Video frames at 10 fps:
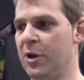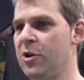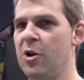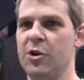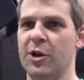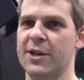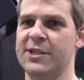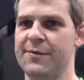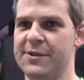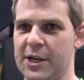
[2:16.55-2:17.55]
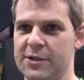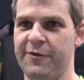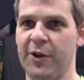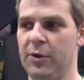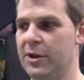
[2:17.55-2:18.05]
You know you're going to have 7 seconds of
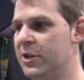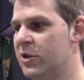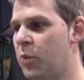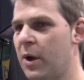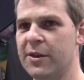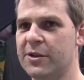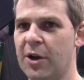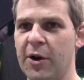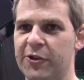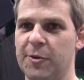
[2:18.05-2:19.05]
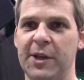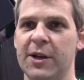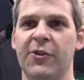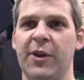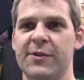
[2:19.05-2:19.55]
fuel and you just wipe the tyres can be done
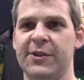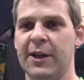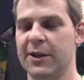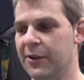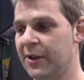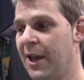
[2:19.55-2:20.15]
in 7 seconds.